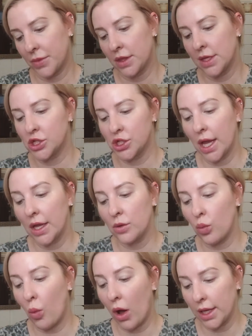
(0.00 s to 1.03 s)
the shade
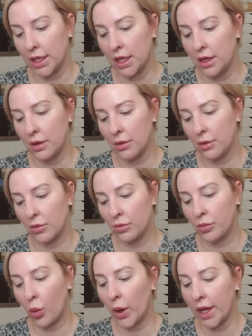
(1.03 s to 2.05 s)

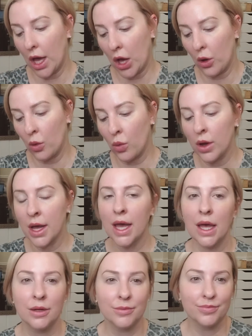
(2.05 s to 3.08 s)
1.0
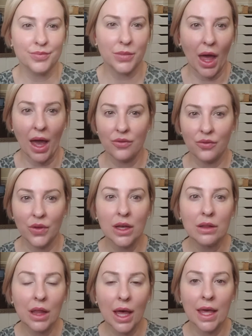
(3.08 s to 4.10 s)
I
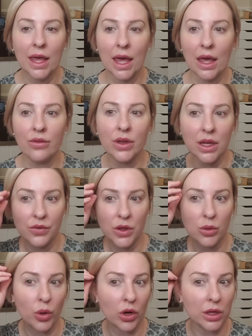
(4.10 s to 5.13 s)
feel like even if
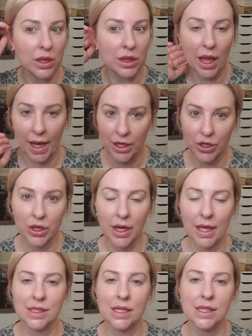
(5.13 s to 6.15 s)
you were lighter,
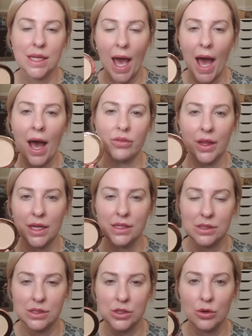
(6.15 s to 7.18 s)
it doesn't have like a
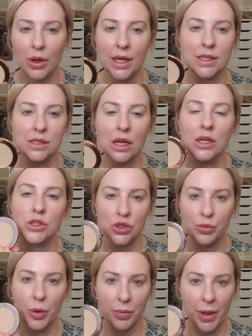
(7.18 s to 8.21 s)
suit, it's not
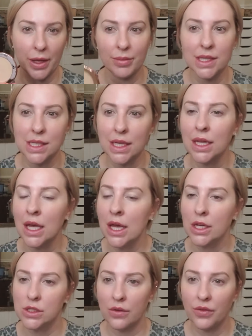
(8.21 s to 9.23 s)
super pigmented.
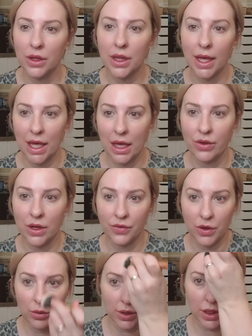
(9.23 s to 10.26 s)
So I feel like even
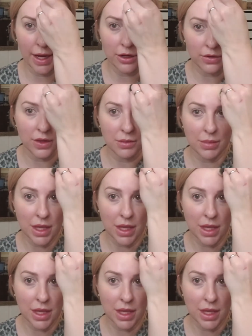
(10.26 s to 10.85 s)
if you were lighter than